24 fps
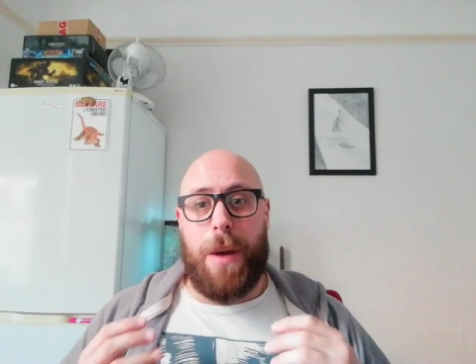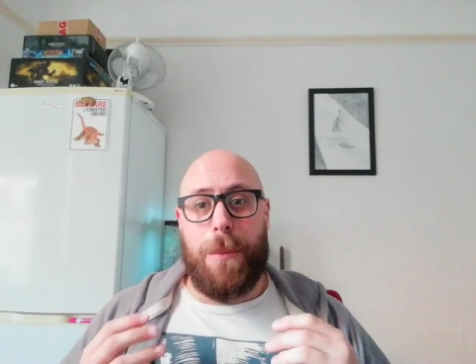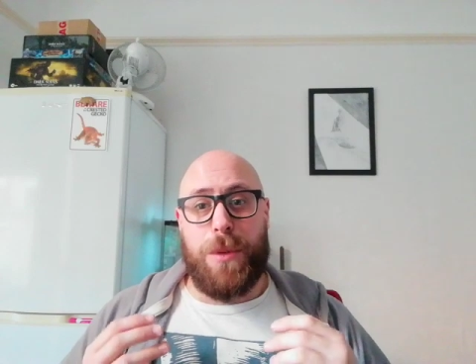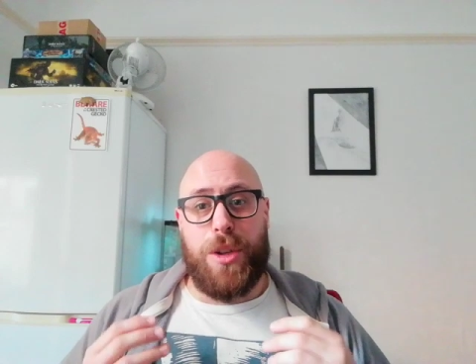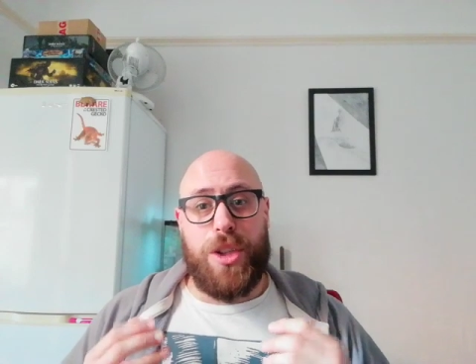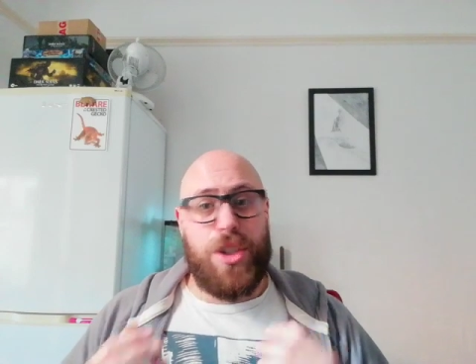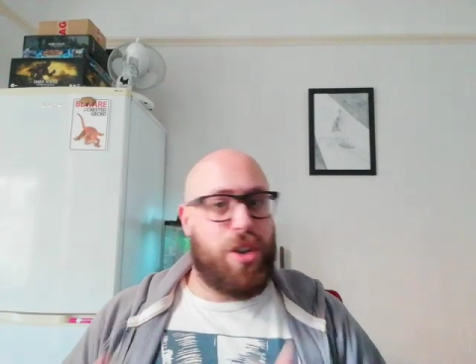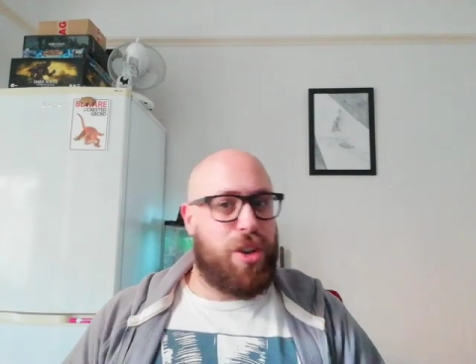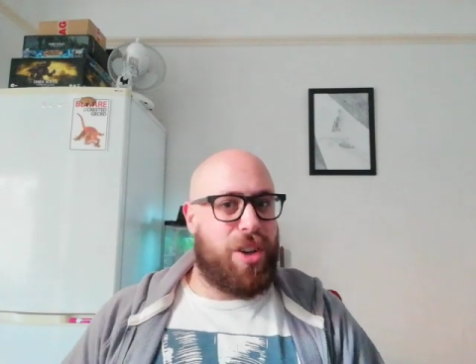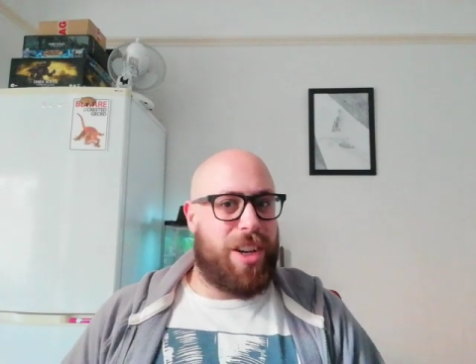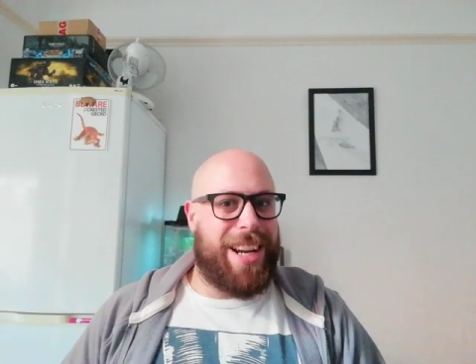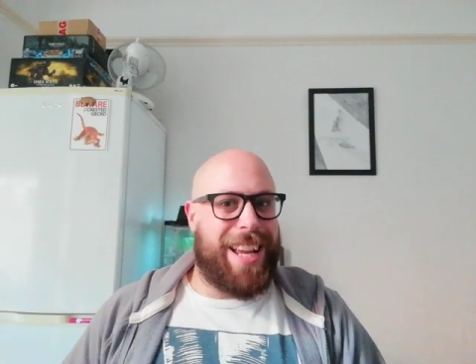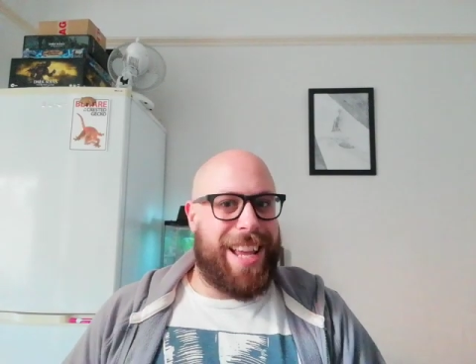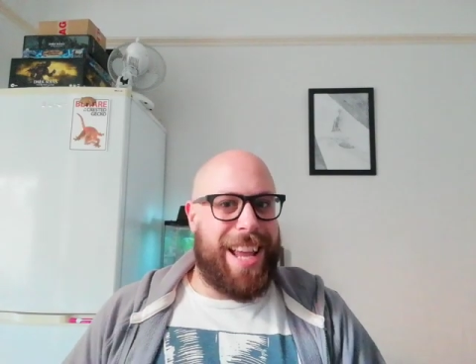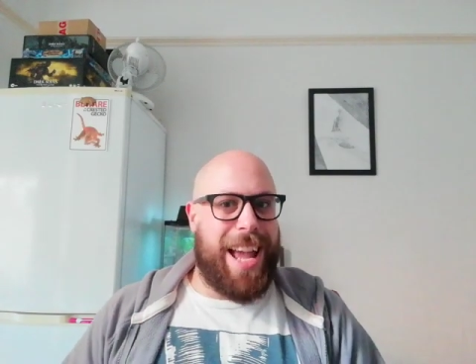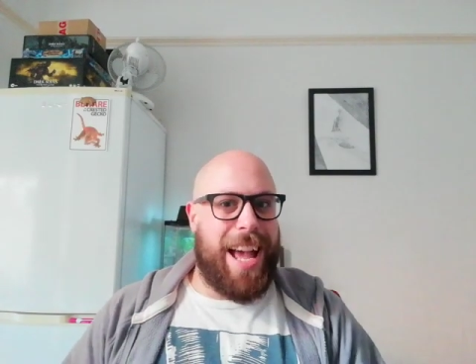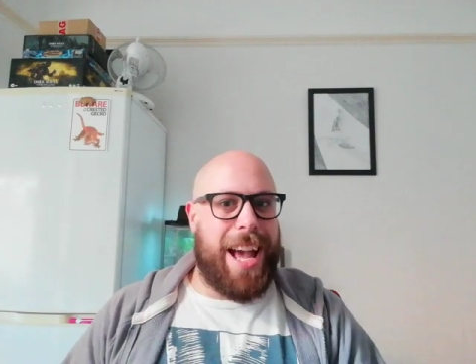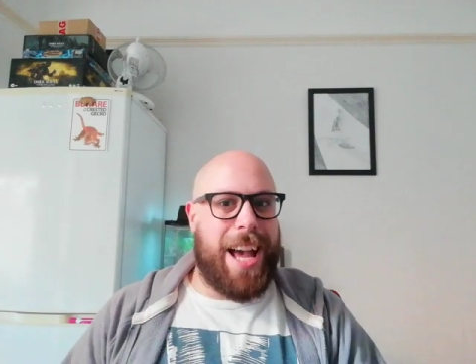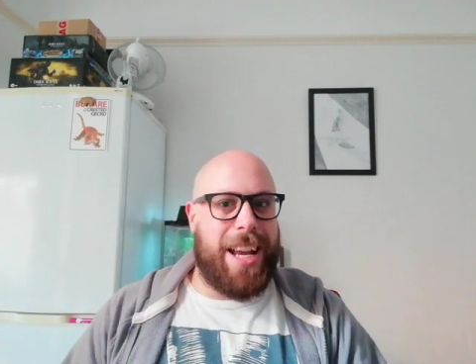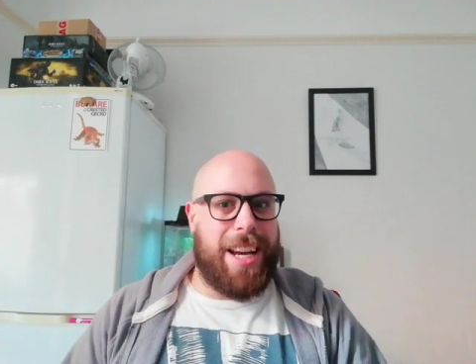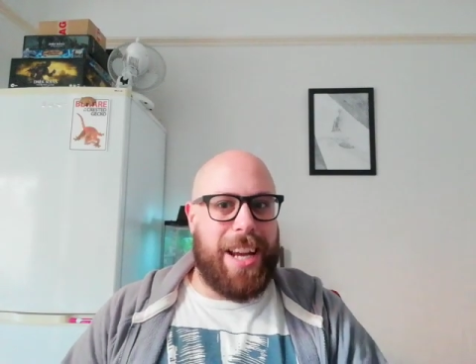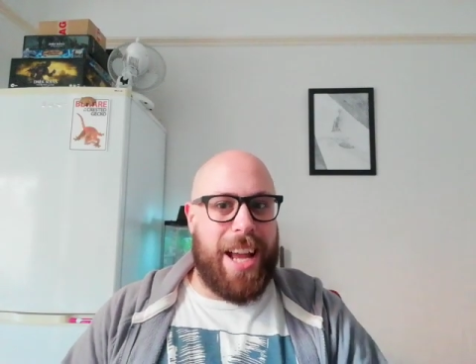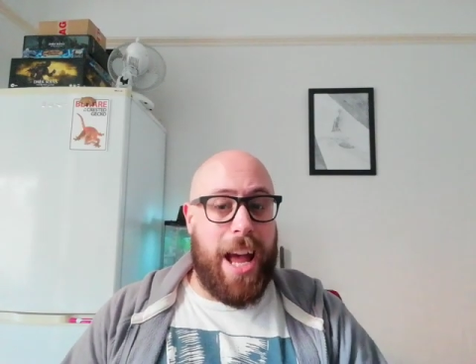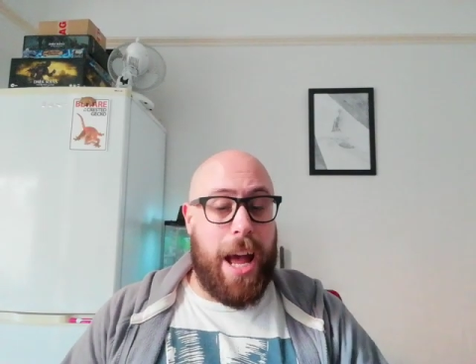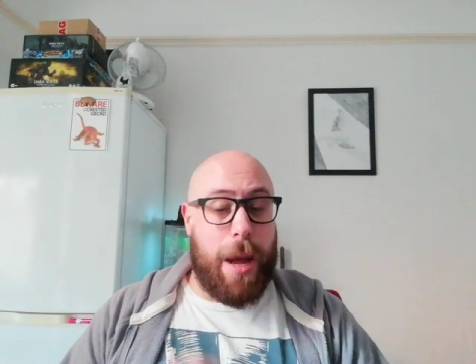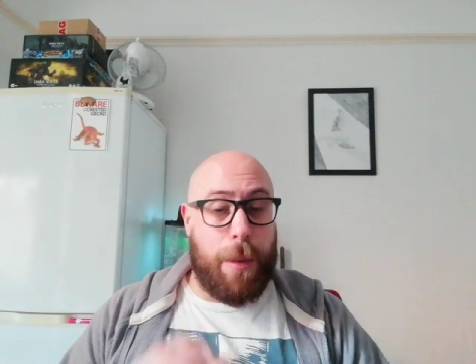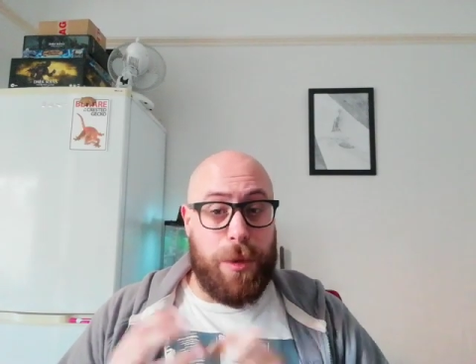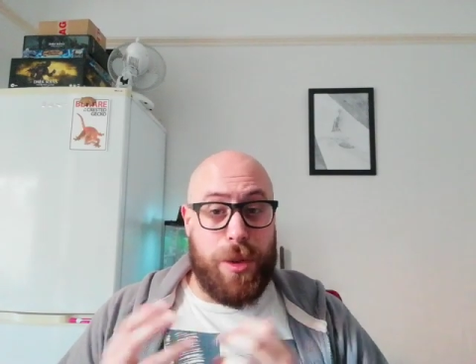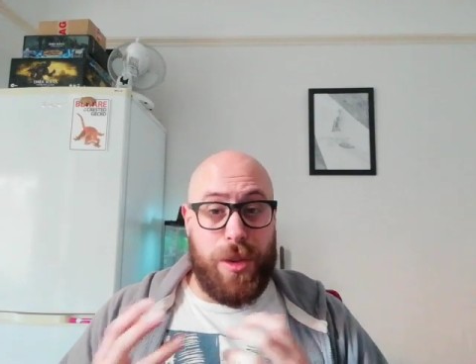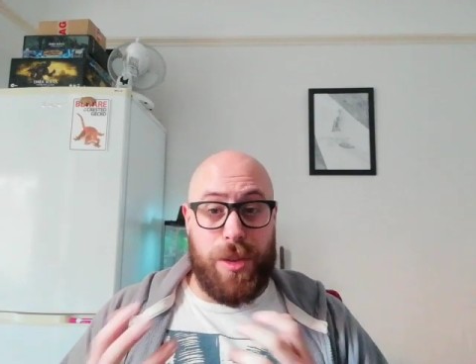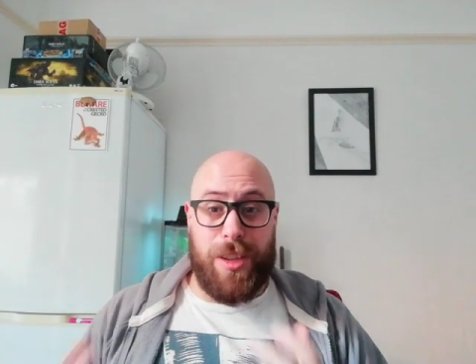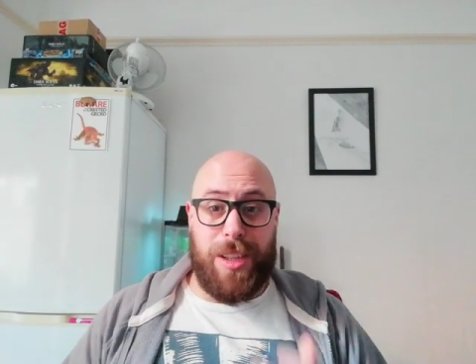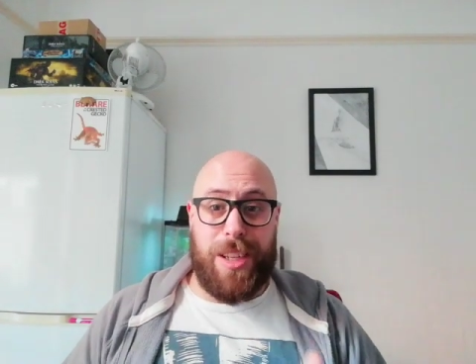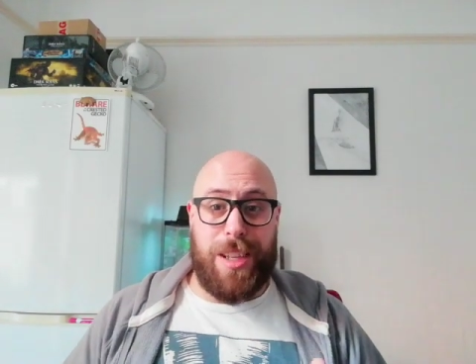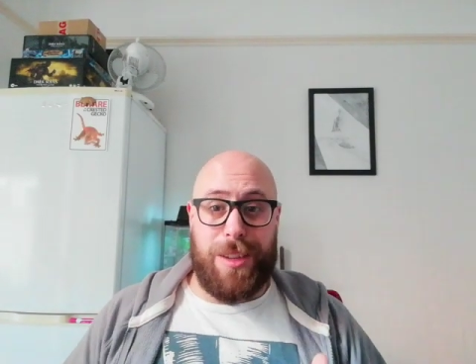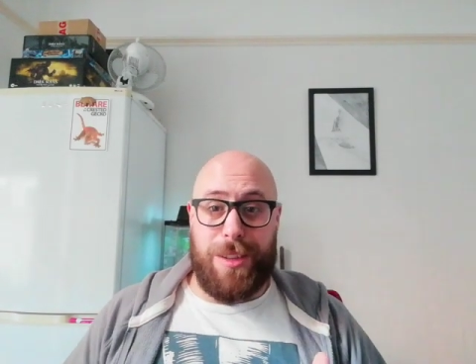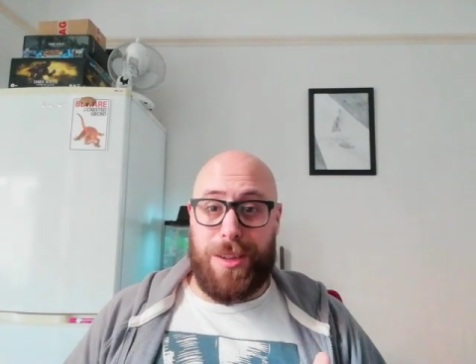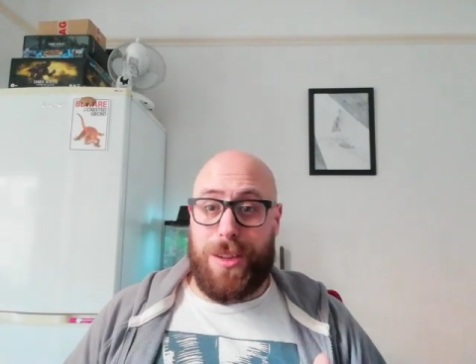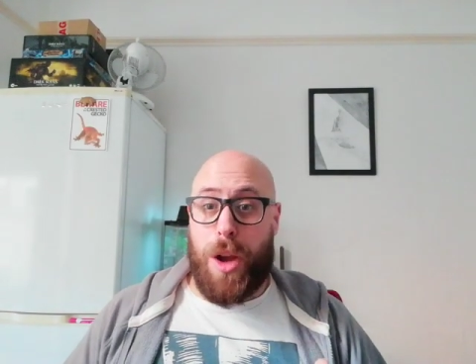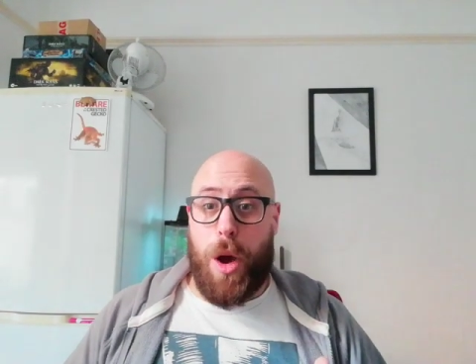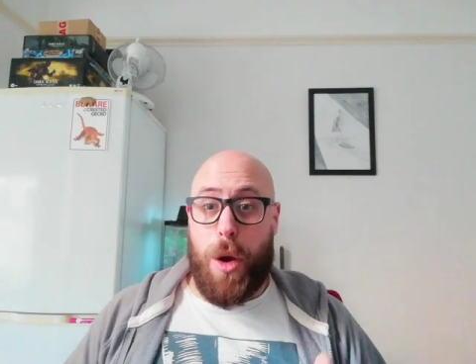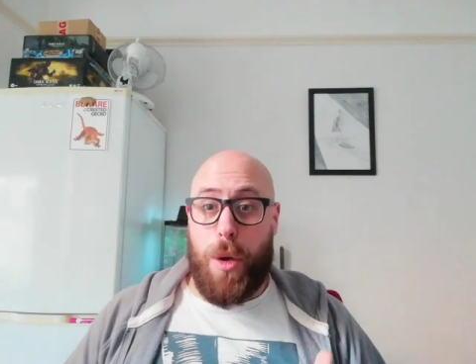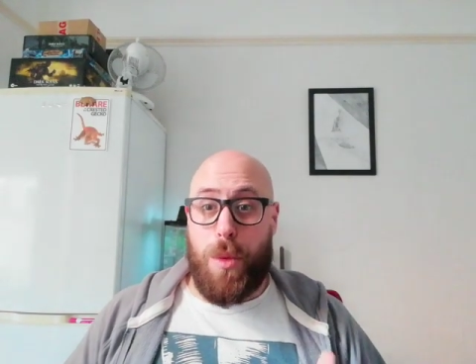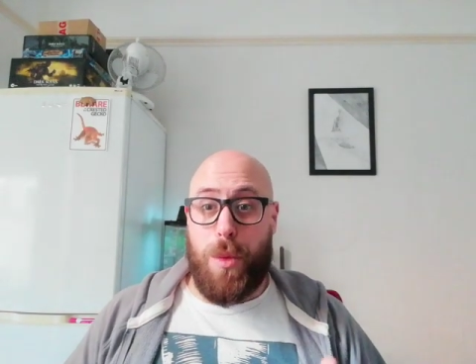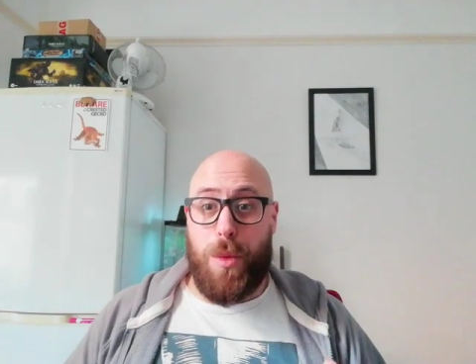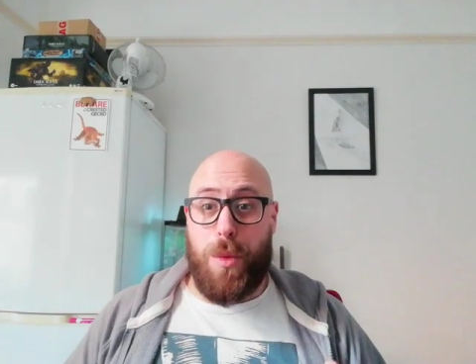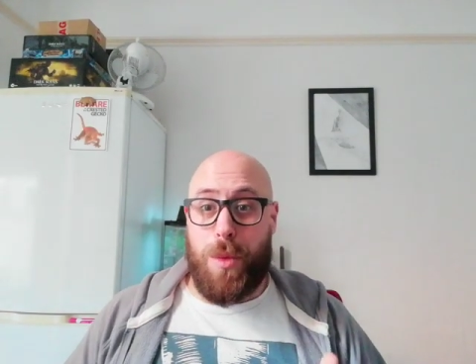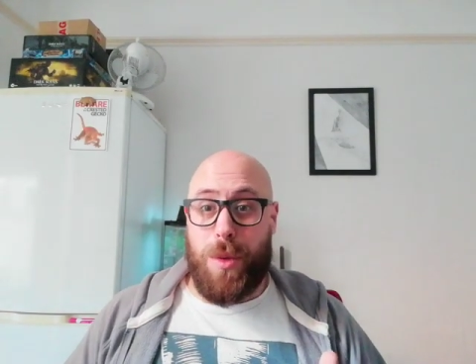suddenly had absolutely
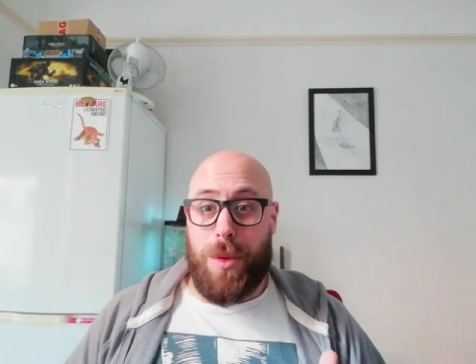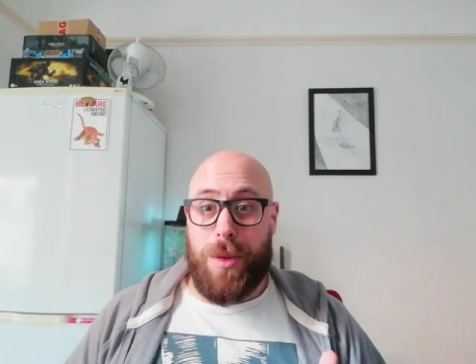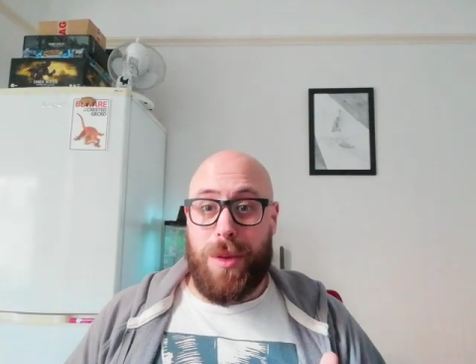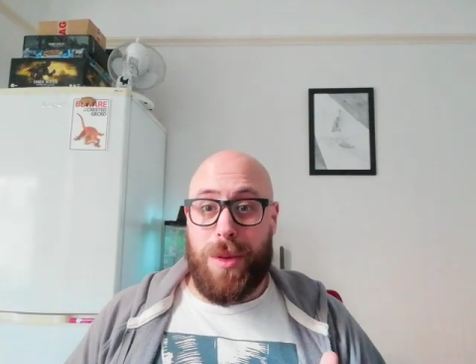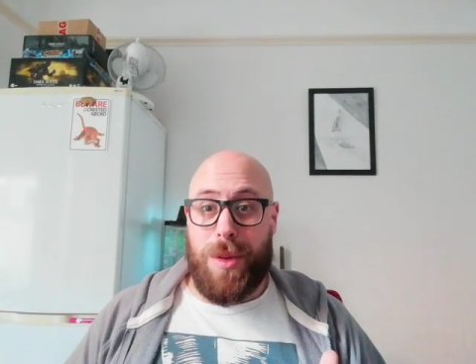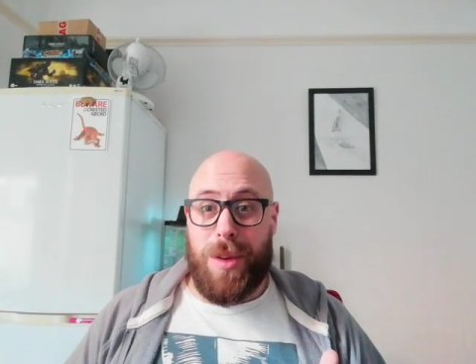no